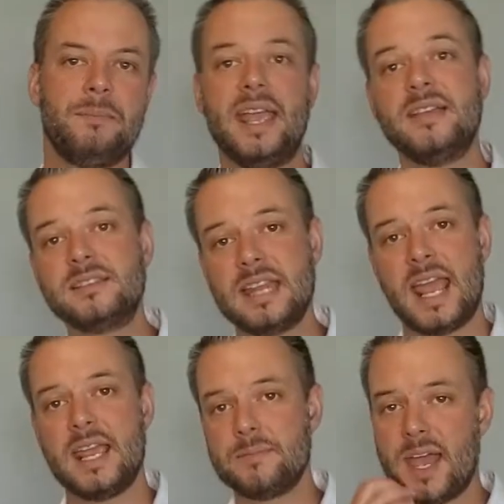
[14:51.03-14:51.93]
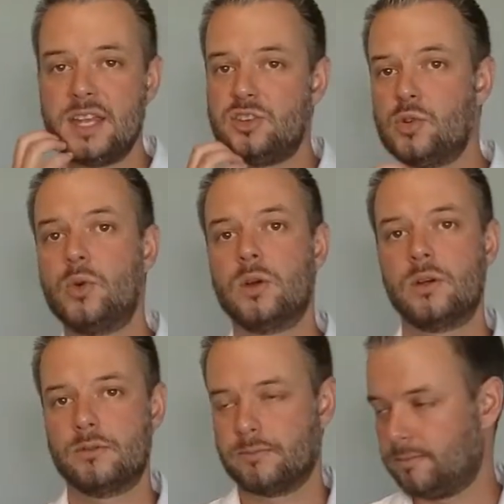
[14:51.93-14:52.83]
May his name
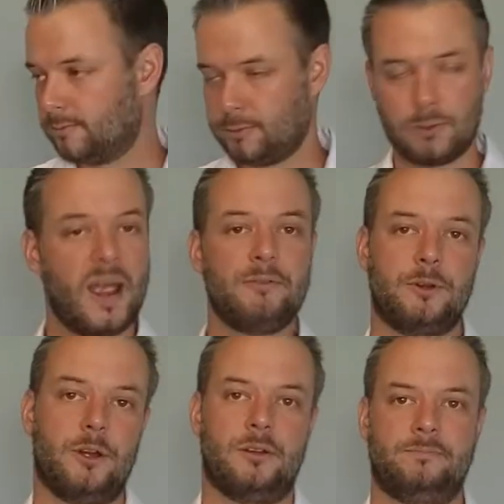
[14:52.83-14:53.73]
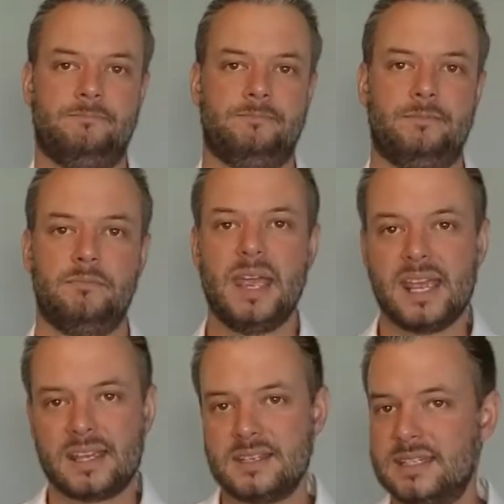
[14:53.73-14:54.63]
endure forever. May
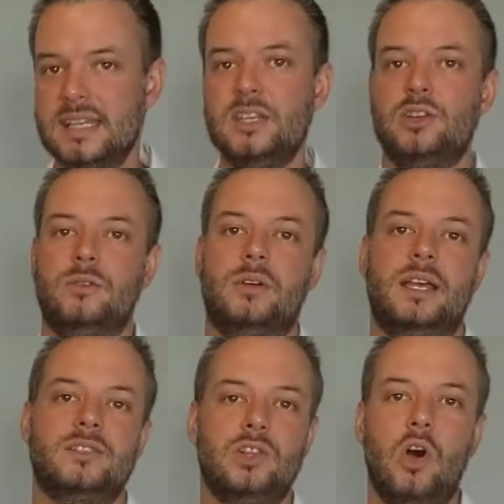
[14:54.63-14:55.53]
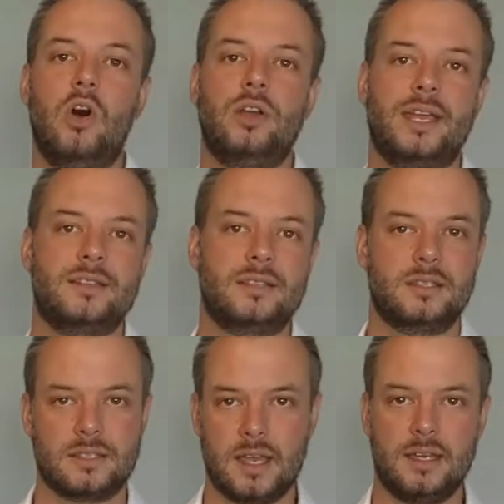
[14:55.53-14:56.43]
it continue as long as the
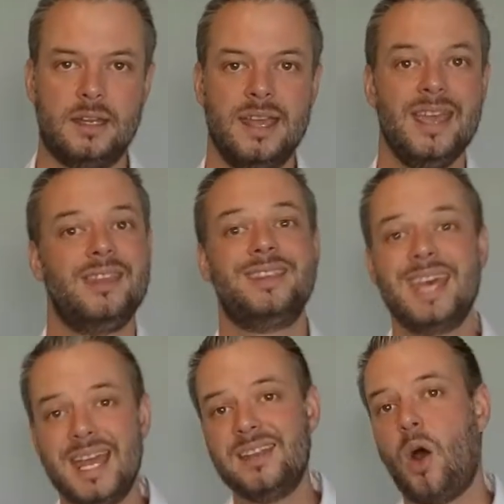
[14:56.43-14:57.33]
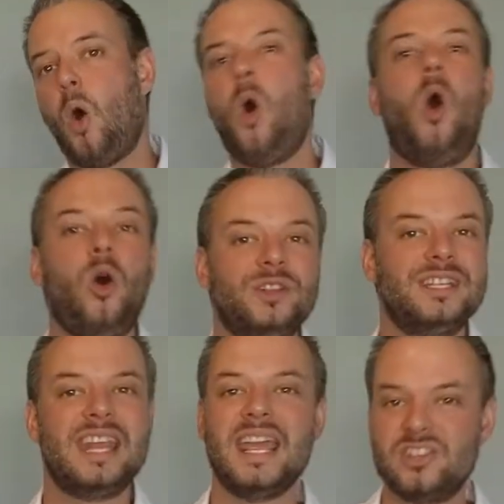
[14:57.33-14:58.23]
sun. Then all
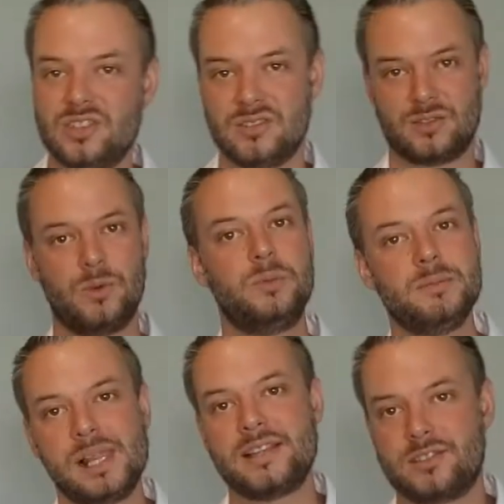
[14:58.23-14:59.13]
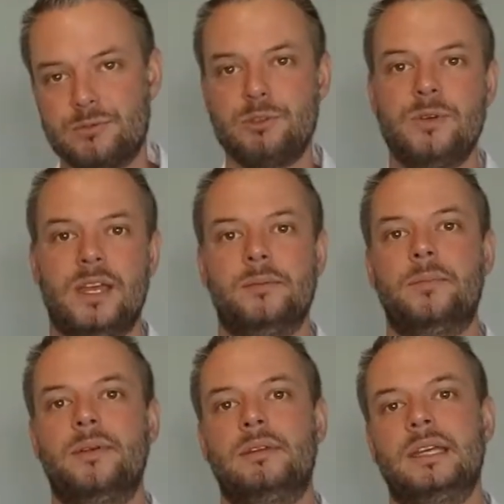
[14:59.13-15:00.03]
nations will be blessed through
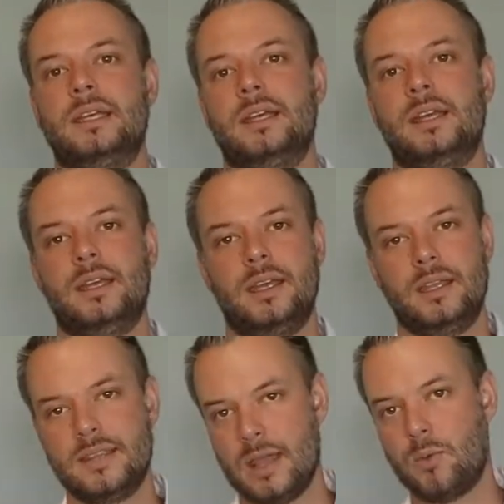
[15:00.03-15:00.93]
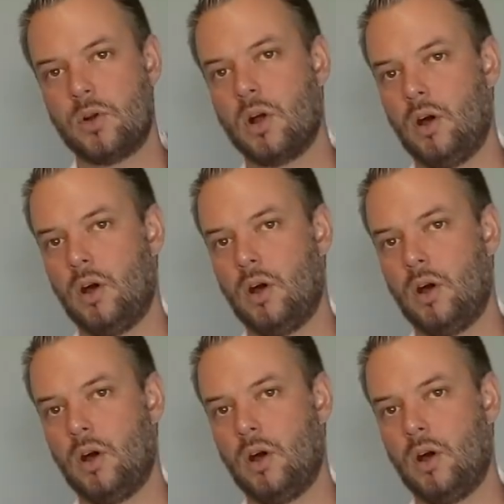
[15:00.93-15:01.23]
him, and they will